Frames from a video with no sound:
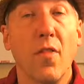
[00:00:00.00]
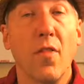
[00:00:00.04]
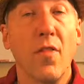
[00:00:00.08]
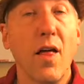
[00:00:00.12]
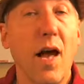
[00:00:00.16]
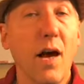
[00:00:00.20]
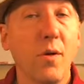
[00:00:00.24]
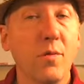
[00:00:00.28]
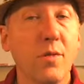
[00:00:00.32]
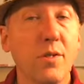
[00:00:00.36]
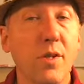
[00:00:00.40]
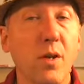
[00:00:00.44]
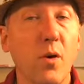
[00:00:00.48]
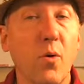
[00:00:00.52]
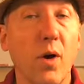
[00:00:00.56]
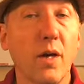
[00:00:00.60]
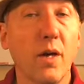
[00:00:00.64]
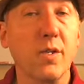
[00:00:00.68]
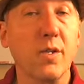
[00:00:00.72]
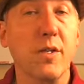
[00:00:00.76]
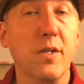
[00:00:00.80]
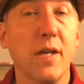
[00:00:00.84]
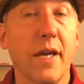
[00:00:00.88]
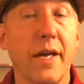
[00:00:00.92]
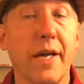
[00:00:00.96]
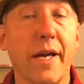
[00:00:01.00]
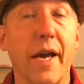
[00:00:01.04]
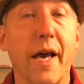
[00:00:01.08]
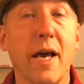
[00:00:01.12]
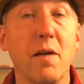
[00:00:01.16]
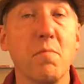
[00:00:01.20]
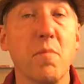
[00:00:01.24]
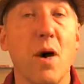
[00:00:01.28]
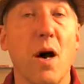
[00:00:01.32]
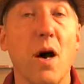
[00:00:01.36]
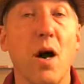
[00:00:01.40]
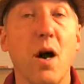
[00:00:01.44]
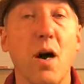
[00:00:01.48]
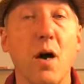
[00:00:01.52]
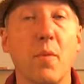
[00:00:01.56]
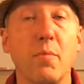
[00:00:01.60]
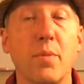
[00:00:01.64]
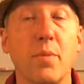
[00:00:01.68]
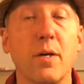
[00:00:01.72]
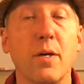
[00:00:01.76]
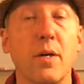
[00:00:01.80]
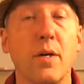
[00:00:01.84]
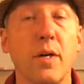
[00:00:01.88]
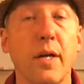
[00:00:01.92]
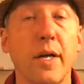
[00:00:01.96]
That was the question that came
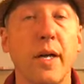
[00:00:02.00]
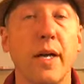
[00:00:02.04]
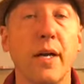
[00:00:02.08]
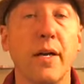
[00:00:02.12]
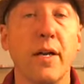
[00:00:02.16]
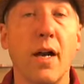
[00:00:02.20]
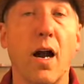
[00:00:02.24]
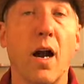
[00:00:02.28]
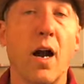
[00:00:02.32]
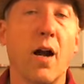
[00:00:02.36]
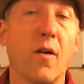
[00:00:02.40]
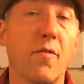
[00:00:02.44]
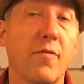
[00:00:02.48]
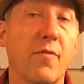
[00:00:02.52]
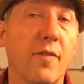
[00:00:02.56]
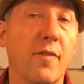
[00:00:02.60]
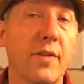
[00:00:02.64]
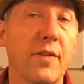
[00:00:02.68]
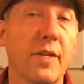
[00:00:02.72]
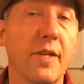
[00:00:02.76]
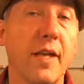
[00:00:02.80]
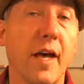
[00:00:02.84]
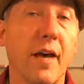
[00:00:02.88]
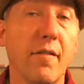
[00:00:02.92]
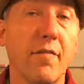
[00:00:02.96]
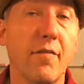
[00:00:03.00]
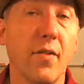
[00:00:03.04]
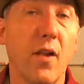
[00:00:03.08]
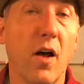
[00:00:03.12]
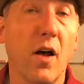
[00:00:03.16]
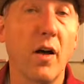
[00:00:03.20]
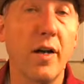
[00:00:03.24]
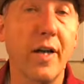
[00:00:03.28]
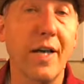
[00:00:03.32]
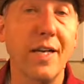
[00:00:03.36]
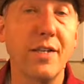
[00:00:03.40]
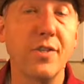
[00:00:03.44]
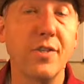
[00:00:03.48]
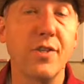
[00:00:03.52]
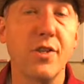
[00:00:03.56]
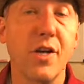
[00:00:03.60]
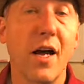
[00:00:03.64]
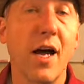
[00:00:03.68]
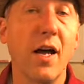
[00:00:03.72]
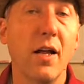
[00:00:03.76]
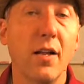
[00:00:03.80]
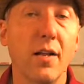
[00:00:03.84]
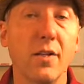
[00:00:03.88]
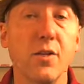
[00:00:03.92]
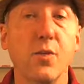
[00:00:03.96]
up in our 50-day vlogging
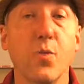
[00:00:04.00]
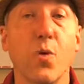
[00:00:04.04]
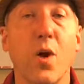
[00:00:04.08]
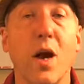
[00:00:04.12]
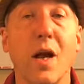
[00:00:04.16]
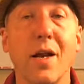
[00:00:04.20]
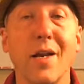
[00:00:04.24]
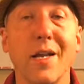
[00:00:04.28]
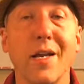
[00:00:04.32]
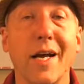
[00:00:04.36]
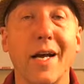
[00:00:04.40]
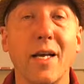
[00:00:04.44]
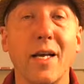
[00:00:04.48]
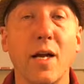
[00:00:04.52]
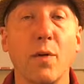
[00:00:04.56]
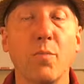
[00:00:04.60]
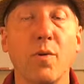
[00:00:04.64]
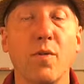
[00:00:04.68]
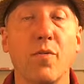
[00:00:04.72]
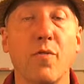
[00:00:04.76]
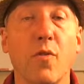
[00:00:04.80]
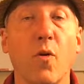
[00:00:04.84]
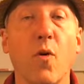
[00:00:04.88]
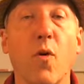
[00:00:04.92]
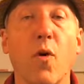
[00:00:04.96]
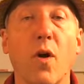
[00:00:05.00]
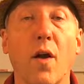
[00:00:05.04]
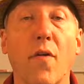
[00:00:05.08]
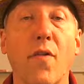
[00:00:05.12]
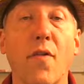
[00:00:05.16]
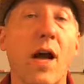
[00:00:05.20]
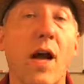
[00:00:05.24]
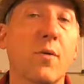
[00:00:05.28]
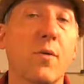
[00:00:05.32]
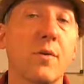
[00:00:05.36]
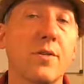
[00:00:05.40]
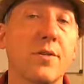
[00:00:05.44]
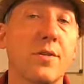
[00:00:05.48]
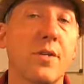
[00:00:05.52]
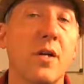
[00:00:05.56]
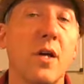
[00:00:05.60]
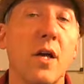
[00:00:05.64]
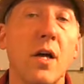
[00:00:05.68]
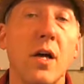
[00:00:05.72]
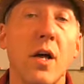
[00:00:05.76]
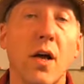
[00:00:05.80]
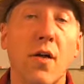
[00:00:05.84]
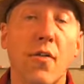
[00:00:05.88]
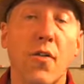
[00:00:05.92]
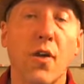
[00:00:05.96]
challenge. We're on day number 4, and that was
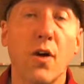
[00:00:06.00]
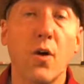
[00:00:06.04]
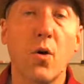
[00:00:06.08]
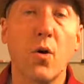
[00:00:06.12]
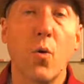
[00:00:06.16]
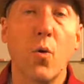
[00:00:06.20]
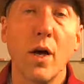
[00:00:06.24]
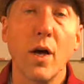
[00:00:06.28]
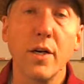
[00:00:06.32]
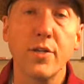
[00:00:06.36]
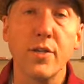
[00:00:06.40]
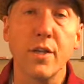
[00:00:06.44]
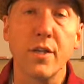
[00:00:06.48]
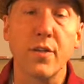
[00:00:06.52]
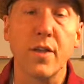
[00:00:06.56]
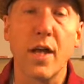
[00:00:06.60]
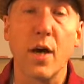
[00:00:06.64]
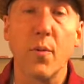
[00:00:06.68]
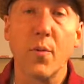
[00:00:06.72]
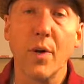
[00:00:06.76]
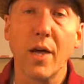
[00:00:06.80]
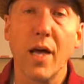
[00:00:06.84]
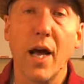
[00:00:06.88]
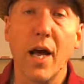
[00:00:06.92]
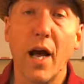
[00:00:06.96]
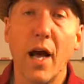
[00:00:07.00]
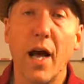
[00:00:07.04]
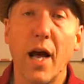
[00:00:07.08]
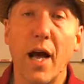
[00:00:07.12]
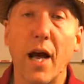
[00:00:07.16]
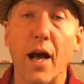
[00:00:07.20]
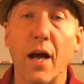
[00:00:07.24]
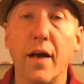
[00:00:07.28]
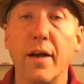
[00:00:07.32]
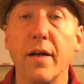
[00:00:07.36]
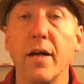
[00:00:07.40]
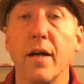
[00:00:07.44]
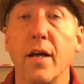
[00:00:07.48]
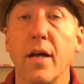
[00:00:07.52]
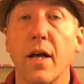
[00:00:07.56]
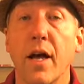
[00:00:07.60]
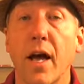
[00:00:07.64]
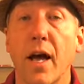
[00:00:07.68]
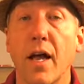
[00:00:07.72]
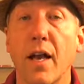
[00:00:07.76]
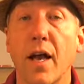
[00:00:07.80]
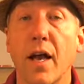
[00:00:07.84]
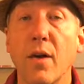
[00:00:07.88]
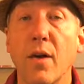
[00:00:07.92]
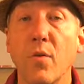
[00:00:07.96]
the question that we had.
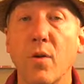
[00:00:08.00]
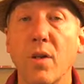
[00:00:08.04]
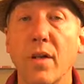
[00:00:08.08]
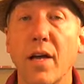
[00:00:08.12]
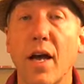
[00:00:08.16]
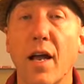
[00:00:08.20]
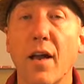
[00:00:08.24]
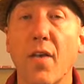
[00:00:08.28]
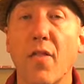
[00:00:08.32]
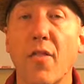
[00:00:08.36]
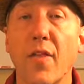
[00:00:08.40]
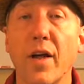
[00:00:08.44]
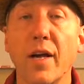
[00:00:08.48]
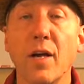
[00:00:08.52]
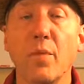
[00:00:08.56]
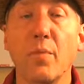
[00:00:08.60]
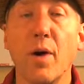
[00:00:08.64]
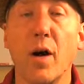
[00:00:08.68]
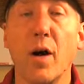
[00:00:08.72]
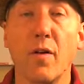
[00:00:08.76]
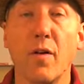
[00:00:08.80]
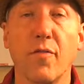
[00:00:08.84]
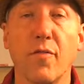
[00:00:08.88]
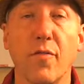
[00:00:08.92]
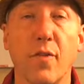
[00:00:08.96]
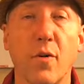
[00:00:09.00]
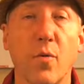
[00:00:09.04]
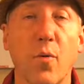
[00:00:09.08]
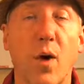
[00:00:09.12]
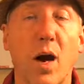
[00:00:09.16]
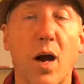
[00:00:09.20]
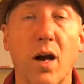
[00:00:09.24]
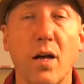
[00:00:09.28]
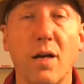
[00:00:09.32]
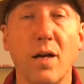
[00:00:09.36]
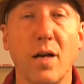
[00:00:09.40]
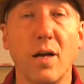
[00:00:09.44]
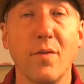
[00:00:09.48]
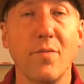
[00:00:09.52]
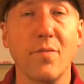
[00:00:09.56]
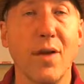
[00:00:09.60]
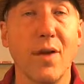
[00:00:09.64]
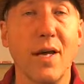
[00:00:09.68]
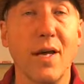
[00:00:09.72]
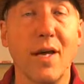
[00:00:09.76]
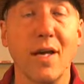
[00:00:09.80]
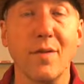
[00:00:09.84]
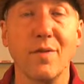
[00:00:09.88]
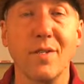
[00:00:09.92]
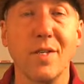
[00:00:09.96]
And I really had to think about it for a while. I'm
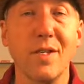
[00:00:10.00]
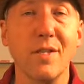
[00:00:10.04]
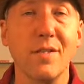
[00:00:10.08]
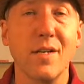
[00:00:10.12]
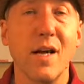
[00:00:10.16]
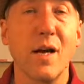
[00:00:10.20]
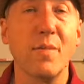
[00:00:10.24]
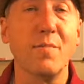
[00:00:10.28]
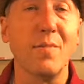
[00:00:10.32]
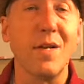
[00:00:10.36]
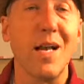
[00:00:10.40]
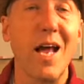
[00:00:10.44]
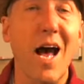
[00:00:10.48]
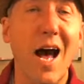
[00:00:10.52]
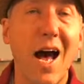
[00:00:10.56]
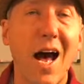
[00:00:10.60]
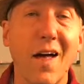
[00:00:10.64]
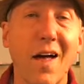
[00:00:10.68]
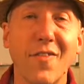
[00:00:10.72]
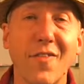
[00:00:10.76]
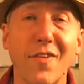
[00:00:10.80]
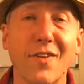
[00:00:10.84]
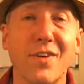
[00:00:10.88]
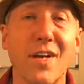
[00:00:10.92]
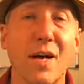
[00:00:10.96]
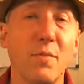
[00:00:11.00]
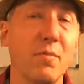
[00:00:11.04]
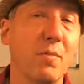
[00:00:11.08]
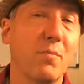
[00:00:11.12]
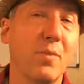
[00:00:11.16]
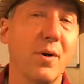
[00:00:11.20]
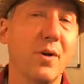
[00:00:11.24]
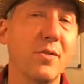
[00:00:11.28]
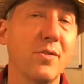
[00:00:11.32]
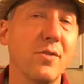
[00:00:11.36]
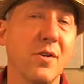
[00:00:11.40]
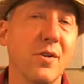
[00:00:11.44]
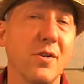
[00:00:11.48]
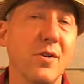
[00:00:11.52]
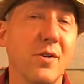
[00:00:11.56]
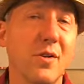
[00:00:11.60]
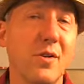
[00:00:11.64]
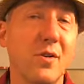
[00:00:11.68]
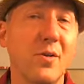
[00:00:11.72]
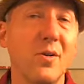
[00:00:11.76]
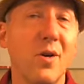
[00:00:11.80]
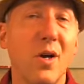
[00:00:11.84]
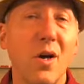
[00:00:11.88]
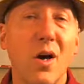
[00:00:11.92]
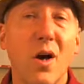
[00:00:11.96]
thinking, geez, I'm not the type of person
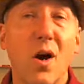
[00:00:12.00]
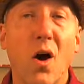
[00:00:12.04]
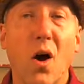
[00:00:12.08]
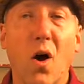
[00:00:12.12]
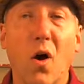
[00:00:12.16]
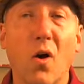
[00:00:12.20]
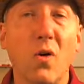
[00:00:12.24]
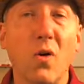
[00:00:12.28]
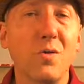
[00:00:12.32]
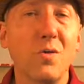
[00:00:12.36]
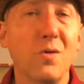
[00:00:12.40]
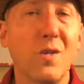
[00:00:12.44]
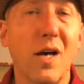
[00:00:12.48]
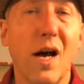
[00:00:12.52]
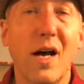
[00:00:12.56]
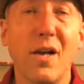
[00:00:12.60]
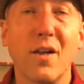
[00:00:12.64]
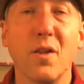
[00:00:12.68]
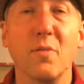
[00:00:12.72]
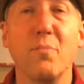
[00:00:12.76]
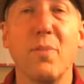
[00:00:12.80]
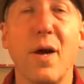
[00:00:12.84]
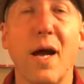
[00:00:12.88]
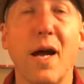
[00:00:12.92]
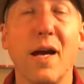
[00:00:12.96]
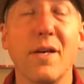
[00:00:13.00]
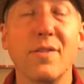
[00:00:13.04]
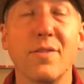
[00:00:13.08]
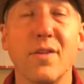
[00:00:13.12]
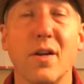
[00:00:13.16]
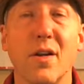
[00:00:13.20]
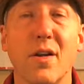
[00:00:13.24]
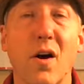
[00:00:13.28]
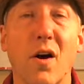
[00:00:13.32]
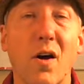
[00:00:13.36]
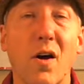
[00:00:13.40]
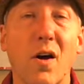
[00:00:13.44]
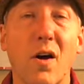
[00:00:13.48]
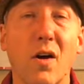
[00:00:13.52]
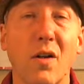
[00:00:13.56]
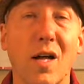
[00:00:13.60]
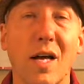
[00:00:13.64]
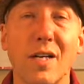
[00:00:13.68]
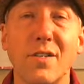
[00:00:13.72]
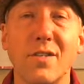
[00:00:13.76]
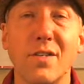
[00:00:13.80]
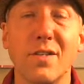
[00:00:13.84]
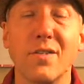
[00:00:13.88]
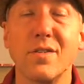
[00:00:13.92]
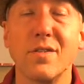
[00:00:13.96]
who holds on to the past at all.
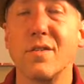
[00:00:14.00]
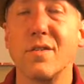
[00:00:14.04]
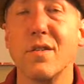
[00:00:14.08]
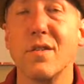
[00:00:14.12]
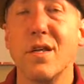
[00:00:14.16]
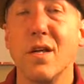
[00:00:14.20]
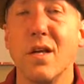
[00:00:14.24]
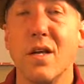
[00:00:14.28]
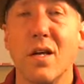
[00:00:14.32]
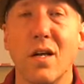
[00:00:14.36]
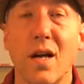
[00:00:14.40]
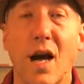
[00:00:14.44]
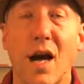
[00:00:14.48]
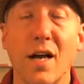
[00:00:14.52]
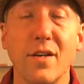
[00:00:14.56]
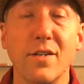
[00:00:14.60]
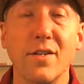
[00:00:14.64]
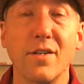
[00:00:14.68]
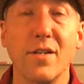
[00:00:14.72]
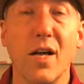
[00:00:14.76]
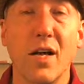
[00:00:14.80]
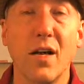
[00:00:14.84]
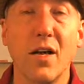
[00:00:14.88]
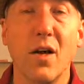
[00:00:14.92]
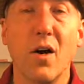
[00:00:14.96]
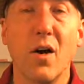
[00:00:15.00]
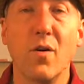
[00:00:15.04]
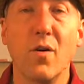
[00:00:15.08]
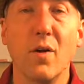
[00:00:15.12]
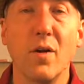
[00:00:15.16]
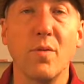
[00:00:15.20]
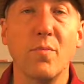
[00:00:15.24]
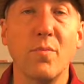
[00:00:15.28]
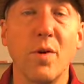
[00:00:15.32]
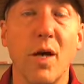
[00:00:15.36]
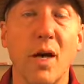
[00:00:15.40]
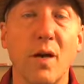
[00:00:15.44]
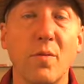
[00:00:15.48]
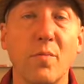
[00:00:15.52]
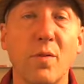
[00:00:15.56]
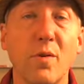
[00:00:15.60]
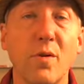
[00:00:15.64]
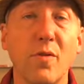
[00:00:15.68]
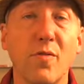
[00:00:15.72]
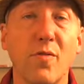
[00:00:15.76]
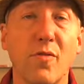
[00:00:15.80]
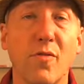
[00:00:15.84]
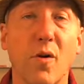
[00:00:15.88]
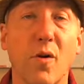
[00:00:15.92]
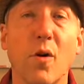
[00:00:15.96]
I just let go and
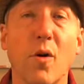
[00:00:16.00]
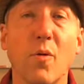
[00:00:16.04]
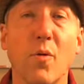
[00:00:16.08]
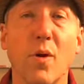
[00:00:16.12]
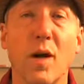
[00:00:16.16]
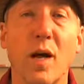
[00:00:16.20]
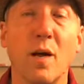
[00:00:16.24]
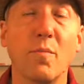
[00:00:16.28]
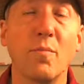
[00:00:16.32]
move forward.